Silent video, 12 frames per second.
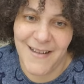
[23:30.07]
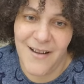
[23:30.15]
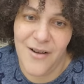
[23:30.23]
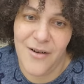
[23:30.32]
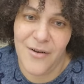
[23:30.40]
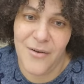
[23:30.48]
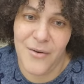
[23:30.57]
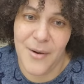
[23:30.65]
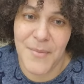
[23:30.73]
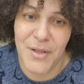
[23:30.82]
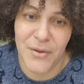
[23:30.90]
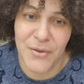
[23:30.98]
Oh, I'm
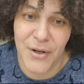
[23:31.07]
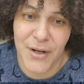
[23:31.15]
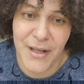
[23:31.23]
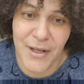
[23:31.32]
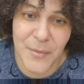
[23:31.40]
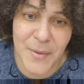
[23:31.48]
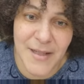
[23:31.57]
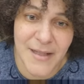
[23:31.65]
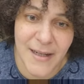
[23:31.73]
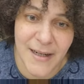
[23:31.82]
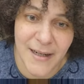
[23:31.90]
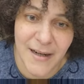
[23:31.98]
so sorry that you've been
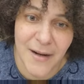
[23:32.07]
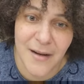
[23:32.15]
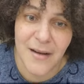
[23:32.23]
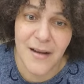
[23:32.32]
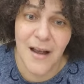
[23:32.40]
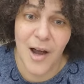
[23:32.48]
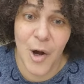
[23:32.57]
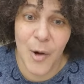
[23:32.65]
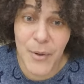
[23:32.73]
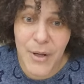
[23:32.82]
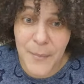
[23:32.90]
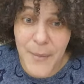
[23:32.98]
sick. I hope
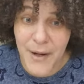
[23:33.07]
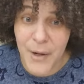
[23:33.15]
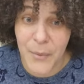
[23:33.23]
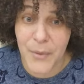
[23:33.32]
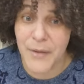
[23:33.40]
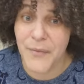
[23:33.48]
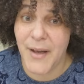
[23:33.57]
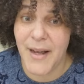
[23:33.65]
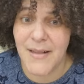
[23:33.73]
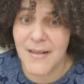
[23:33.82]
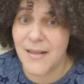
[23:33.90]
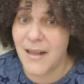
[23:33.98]
you get better really
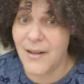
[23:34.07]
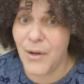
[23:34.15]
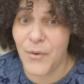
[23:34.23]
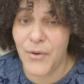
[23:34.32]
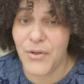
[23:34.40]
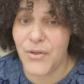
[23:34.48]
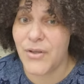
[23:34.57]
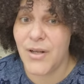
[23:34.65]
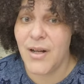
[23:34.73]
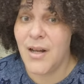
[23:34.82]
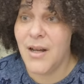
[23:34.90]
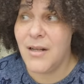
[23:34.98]
fast. I know there's
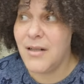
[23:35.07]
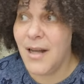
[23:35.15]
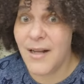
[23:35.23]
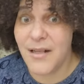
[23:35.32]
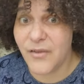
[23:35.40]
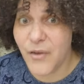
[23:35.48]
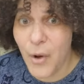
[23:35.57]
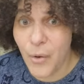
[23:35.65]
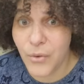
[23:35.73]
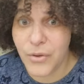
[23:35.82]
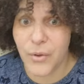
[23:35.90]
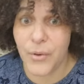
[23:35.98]
tons of
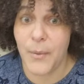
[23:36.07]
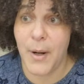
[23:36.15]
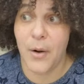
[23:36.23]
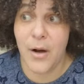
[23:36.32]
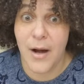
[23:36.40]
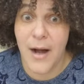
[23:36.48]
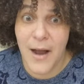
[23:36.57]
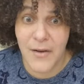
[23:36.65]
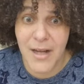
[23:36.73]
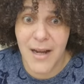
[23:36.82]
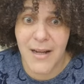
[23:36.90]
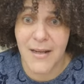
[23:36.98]
colds going around. Our house
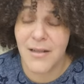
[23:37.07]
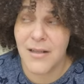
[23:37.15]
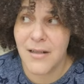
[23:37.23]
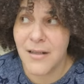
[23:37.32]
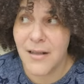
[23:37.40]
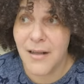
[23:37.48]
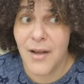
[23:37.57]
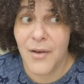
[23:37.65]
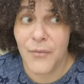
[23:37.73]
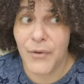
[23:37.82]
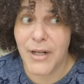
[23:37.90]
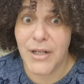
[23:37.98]
got
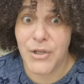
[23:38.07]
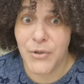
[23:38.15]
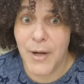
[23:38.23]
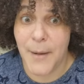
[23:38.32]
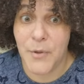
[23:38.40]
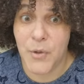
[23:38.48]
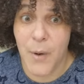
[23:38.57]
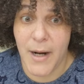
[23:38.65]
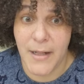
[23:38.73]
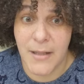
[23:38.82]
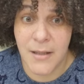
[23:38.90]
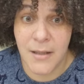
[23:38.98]
freaking strep
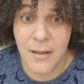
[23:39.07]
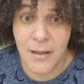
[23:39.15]
twice.